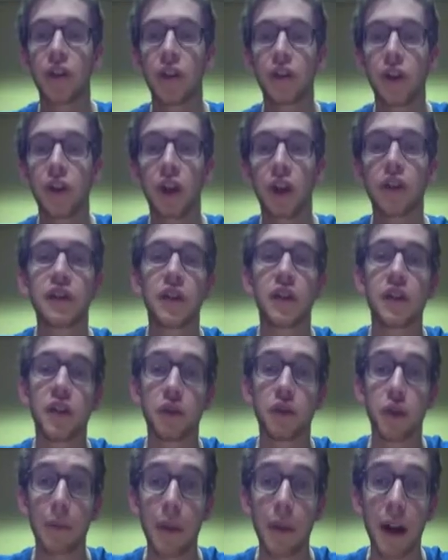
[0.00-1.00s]
also to
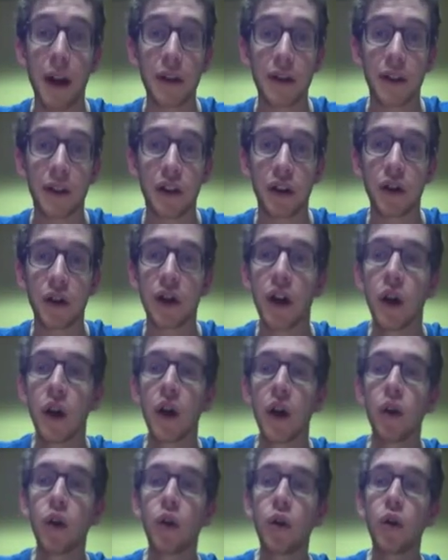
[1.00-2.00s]
Roberto,
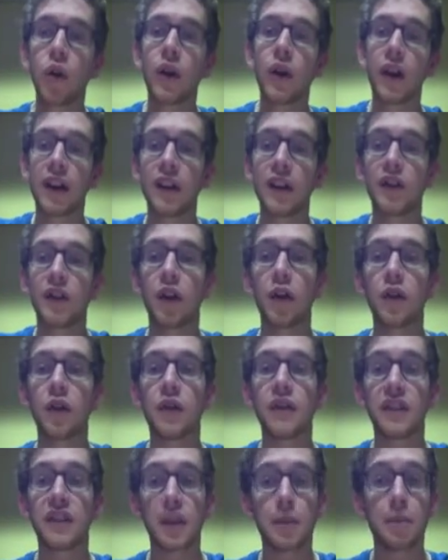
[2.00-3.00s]
who, in his own
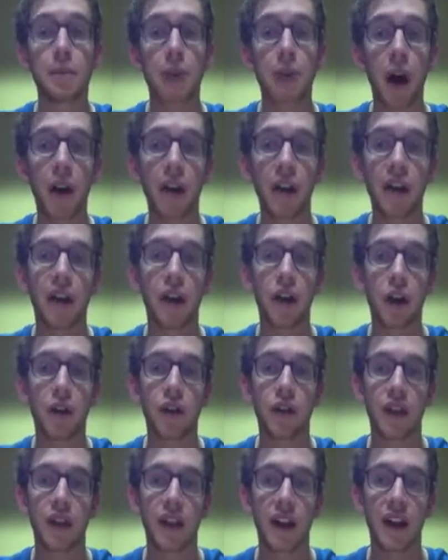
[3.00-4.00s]
symbolic
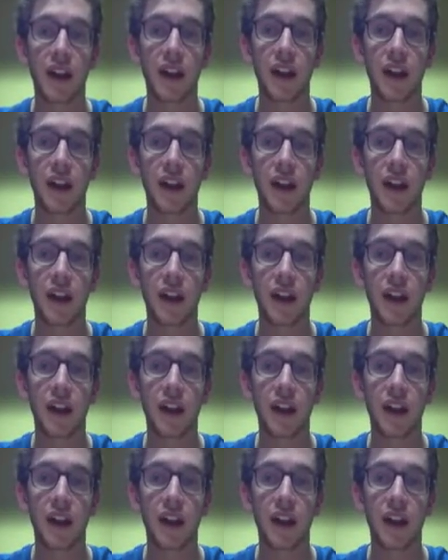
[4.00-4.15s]
overtaking